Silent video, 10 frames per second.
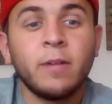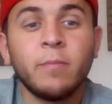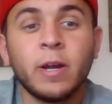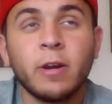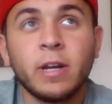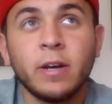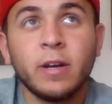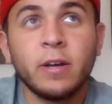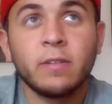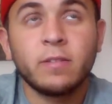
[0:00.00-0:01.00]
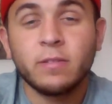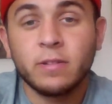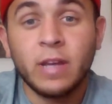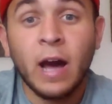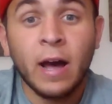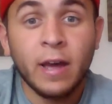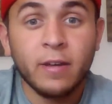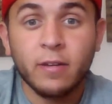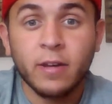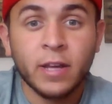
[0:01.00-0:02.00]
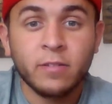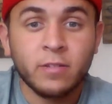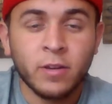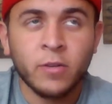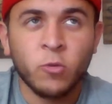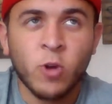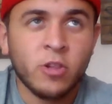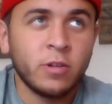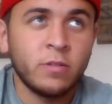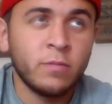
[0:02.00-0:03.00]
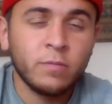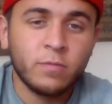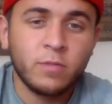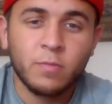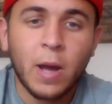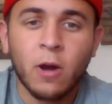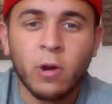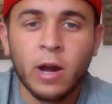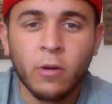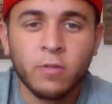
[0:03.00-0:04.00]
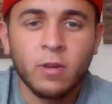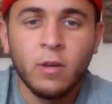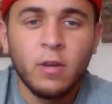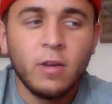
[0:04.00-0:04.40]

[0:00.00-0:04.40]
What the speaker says: America's guy against a Russian powerhouse.